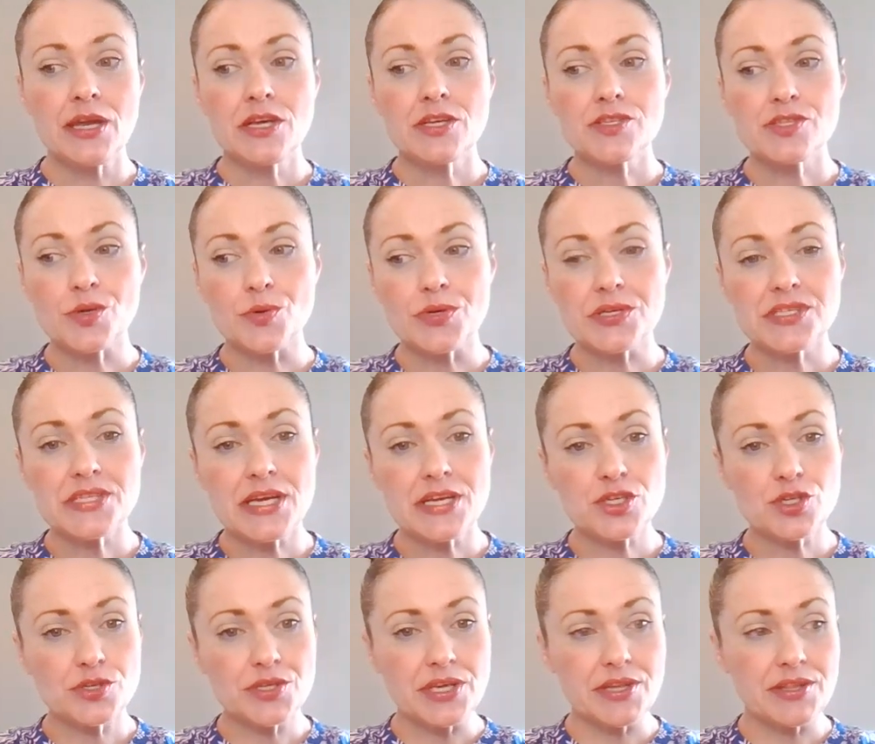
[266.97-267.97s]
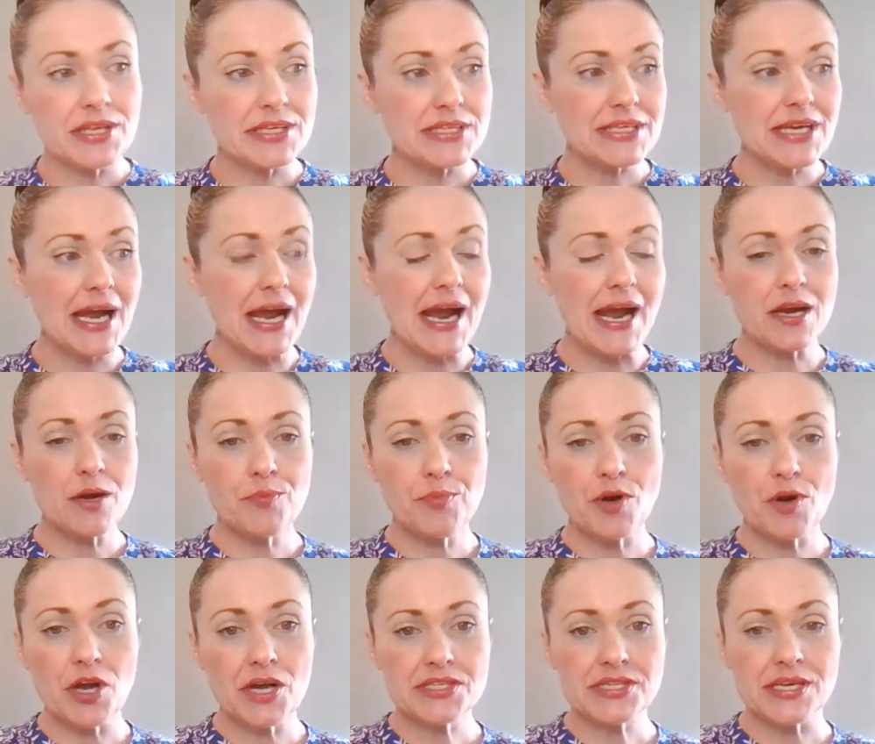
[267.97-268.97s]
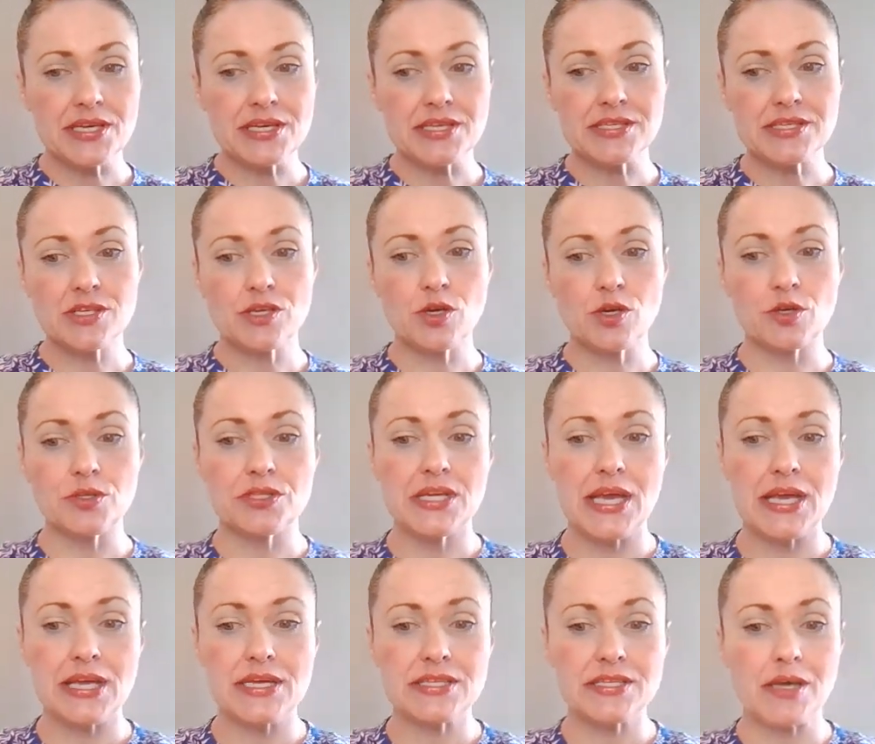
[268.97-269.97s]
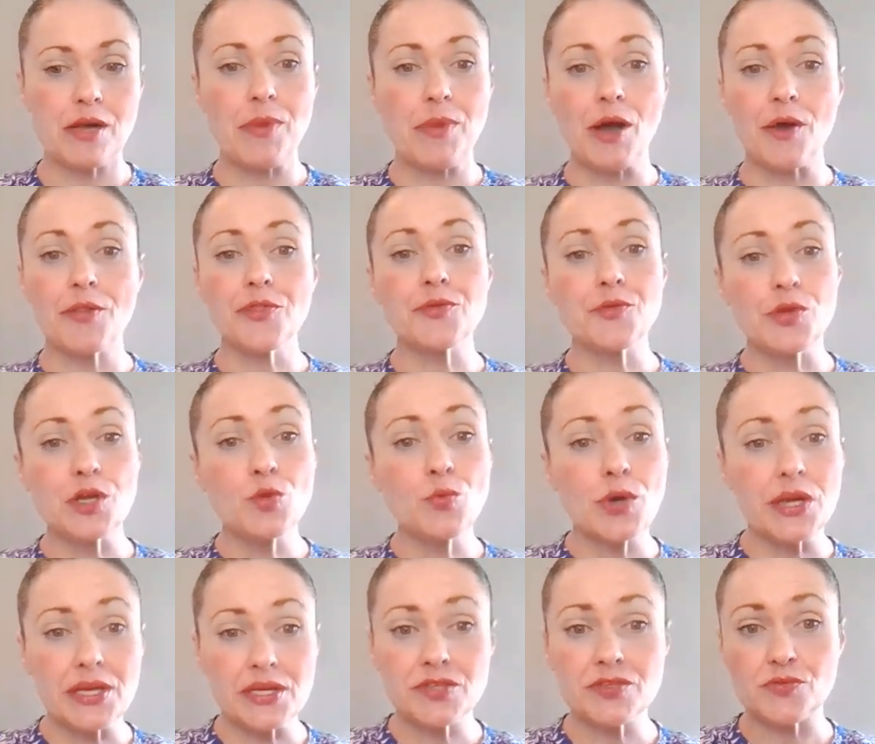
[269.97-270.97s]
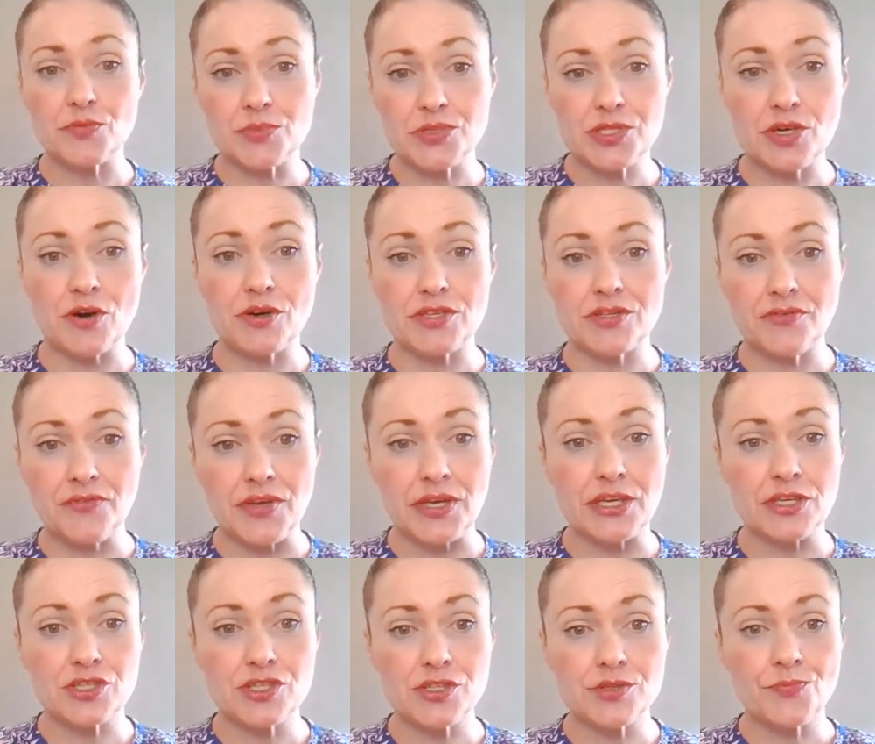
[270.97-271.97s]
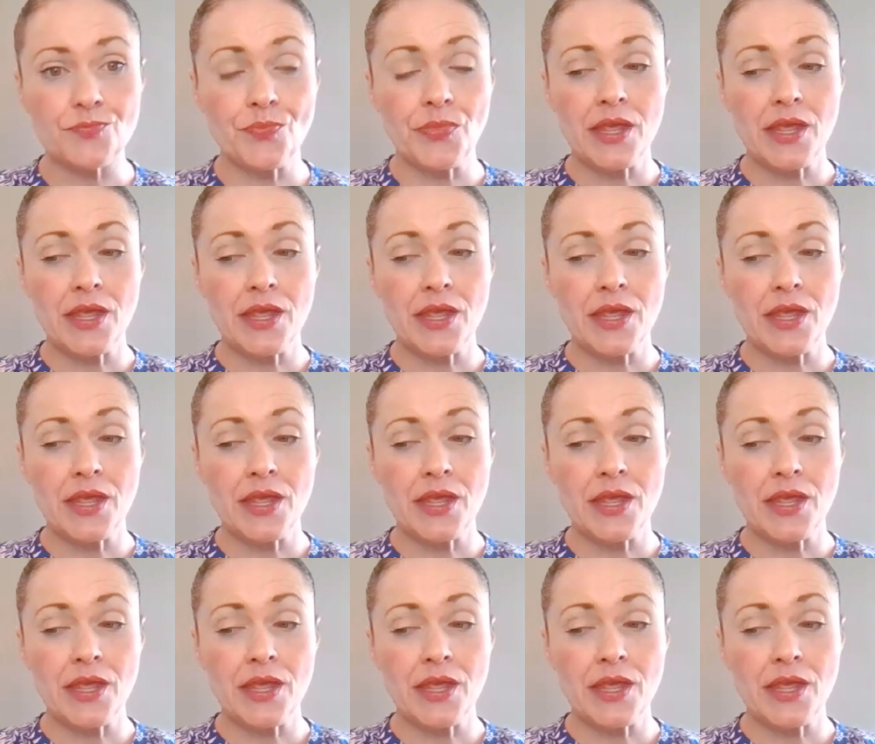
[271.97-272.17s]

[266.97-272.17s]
So essentially, the entire process takes about 3 weeks from start to finish.